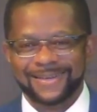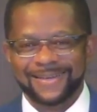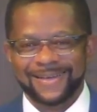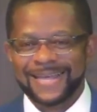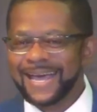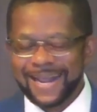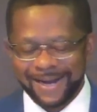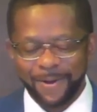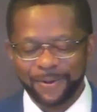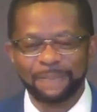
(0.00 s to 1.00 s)
That ain't
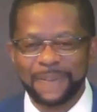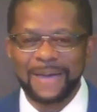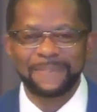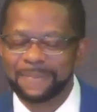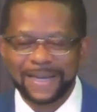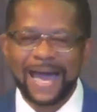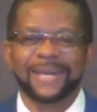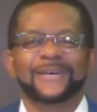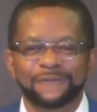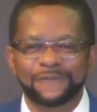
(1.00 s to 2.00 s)
on the paper, but I
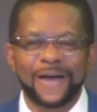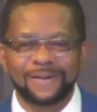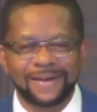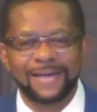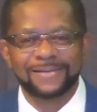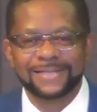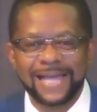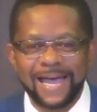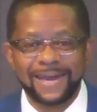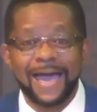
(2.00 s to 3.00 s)
just felt like
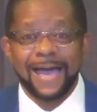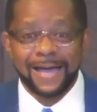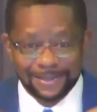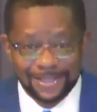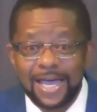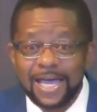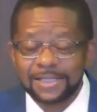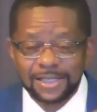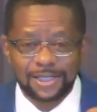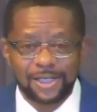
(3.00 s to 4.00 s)
saying that.
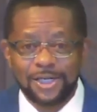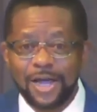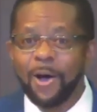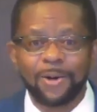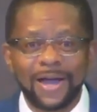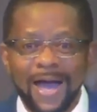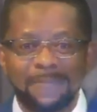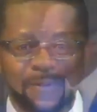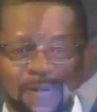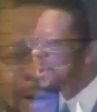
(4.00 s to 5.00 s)
Jesus showed
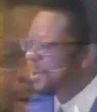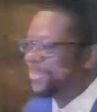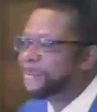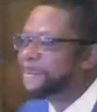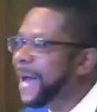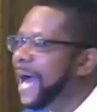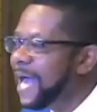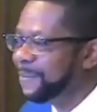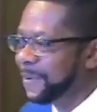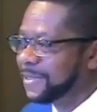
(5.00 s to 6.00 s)
up, y'all. The
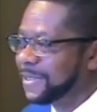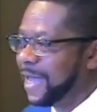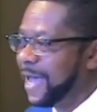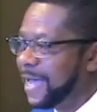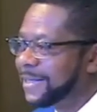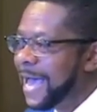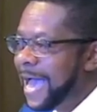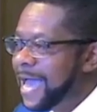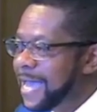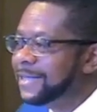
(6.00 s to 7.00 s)
Bible says
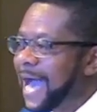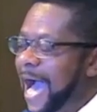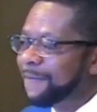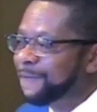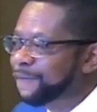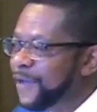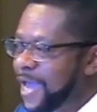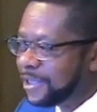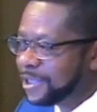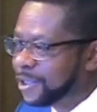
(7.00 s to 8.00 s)
he's got
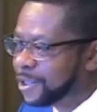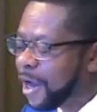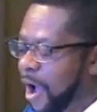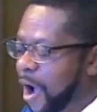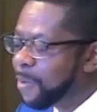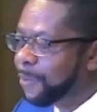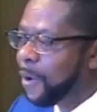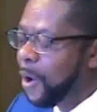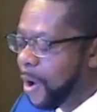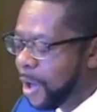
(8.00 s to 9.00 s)
fish
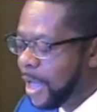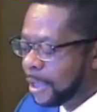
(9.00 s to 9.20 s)
charbroiling